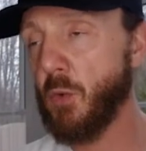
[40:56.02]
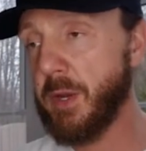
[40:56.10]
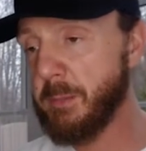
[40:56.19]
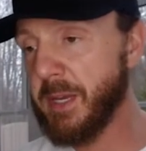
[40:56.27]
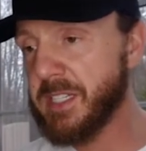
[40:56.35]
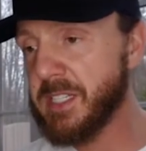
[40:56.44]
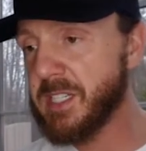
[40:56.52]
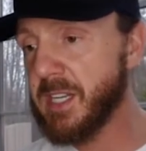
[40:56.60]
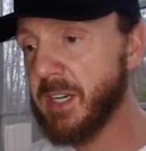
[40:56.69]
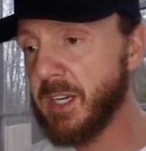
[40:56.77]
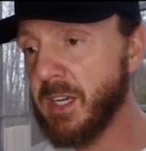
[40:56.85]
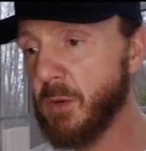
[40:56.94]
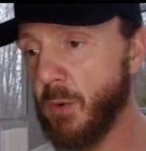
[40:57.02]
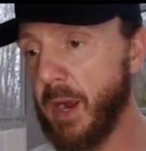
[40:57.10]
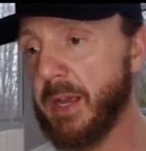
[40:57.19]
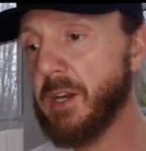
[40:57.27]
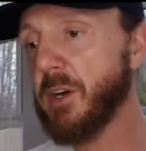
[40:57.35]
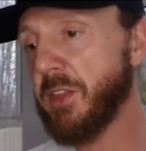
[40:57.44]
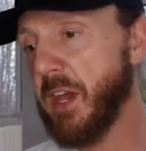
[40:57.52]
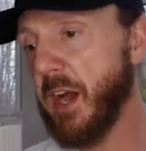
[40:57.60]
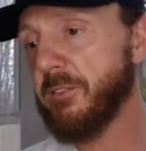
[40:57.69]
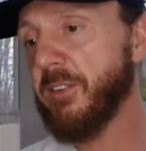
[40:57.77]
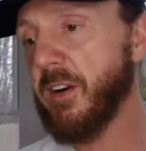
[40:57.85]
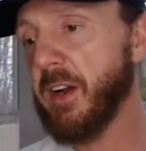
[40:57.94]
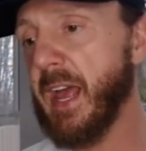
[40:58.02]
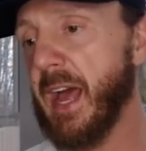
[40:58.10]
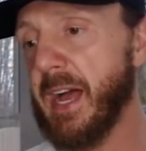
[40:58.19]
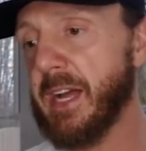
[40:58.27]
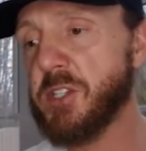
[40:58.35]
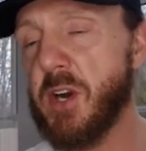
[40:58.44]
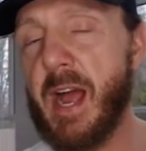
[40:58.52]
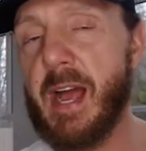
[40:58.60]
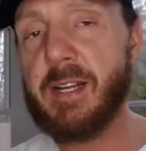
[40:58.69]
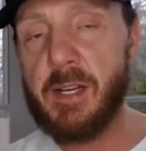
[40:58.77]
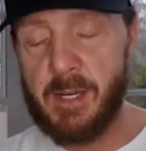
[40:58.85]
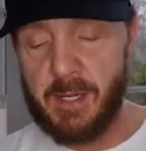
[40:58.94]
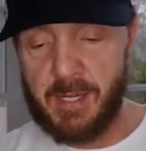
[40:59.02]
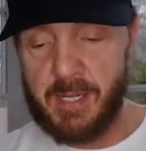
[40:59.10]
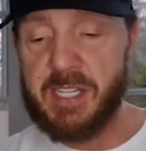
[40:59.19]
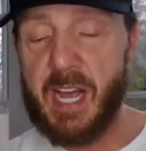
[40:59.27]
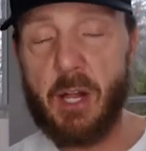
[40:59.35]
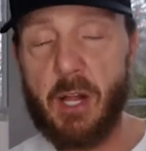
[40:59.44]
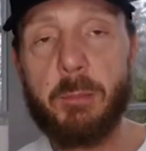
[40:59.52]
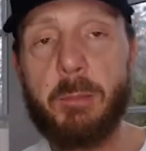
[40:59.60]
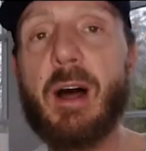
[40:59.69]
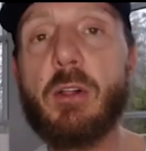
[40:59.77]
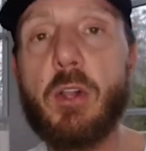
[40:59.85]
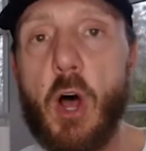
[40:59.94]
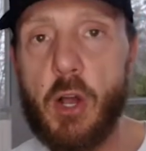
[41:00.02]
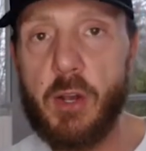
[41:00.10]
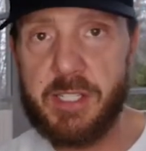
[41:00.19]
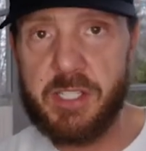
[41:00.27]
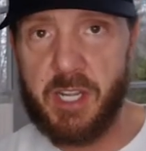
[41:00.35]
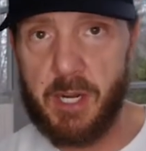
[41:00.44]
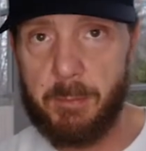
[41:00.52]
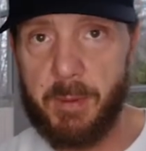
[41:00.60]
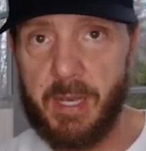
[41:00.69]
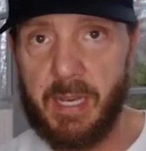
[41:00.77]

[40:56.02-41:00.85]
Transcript: agreement, right? Or the upfront contract. Tell them how long it's going to